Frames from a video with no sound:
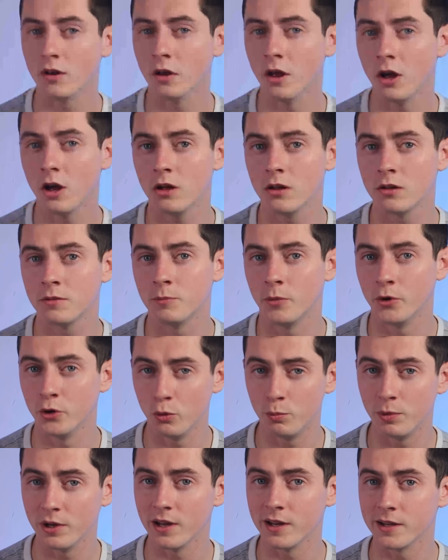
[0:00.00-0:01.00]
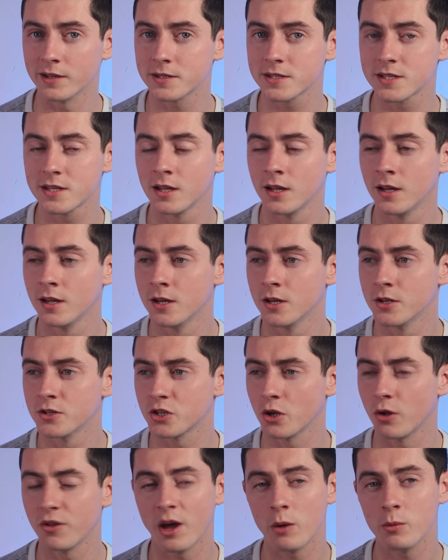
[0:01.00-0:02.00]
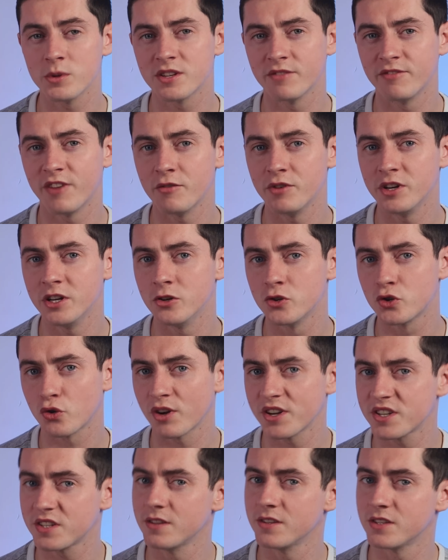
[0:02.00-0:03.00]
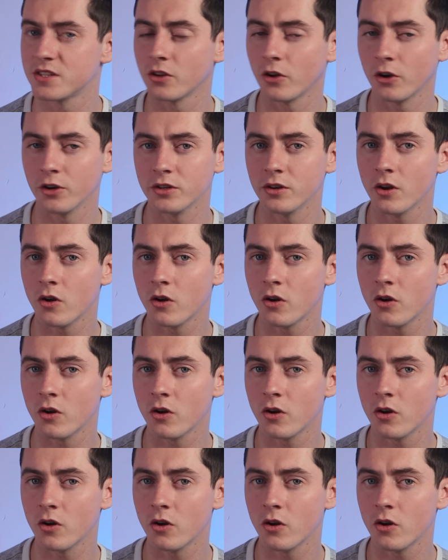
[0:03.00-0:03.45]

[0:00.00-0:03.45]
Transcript: a lot, my upper legs. So that was a very interesting side